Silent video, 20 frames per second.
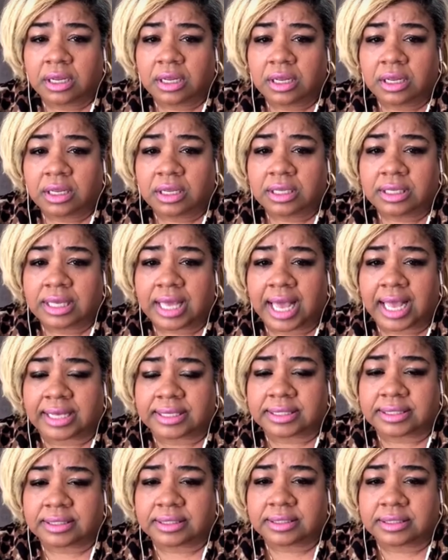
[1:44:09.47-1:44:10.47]
Yes.
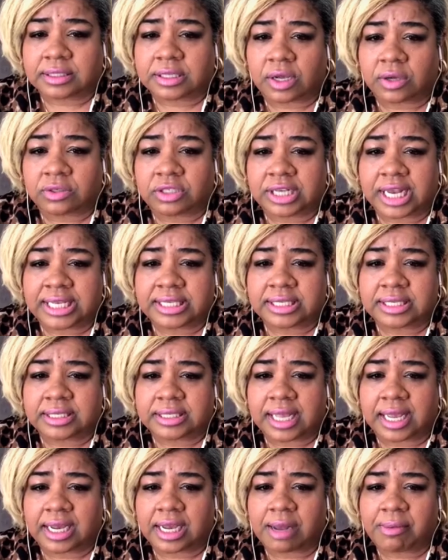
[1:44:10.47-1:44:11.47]
So Jason saying
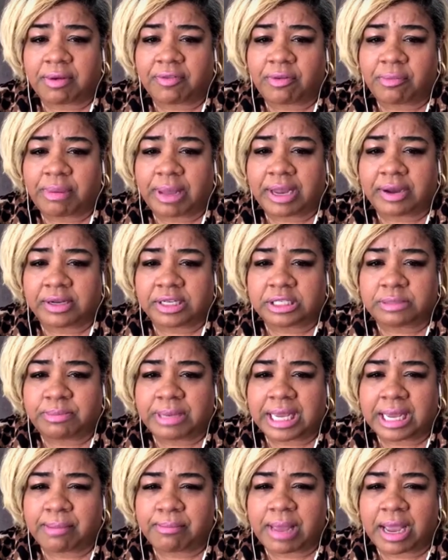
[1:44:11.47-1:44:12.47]
coming from parents being
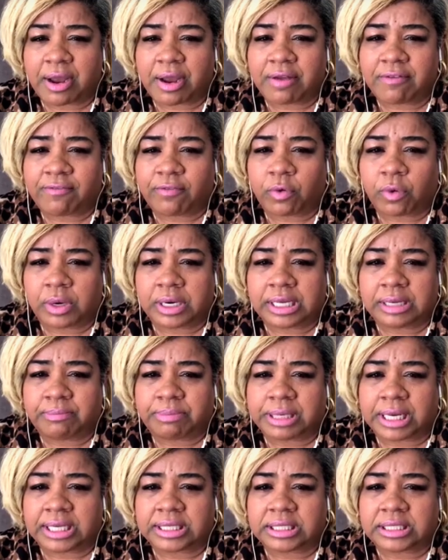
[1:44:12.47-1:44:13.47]
married 40
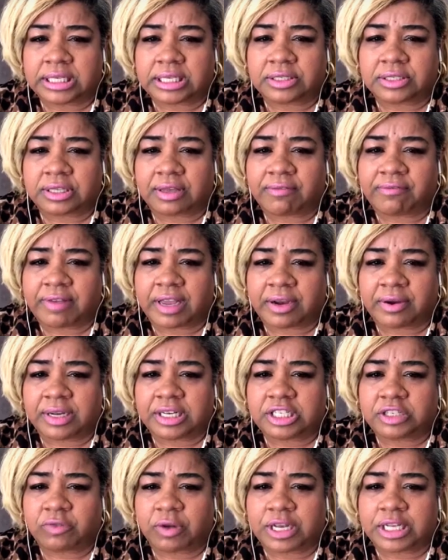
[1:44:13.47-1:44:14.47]
plus years, they're very
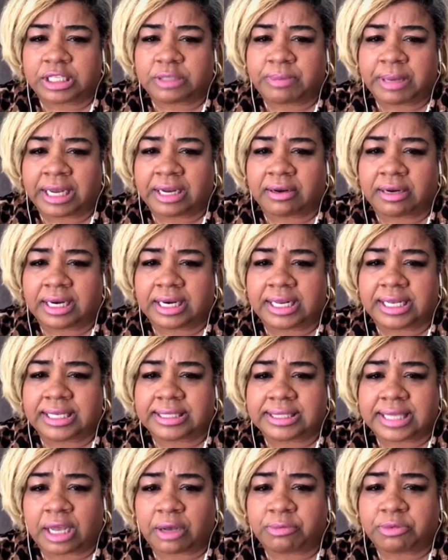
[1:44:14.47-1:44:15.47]
transparent and it has
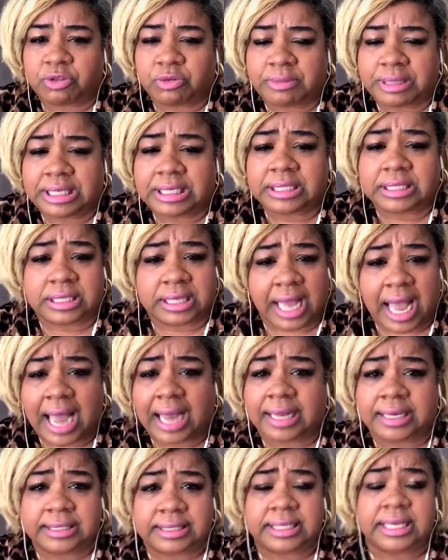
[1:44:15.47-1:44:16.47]
helped tremendously. I can
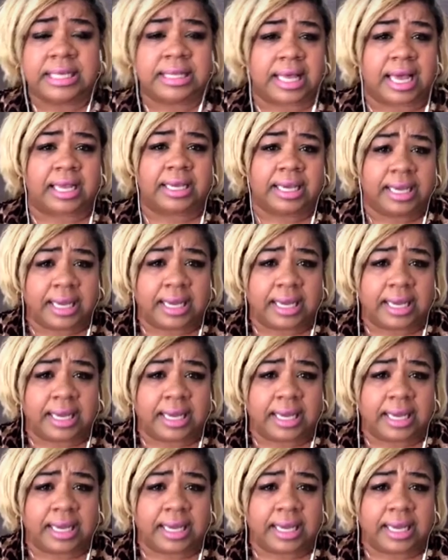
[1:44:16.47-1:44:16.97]
see that. Yeah.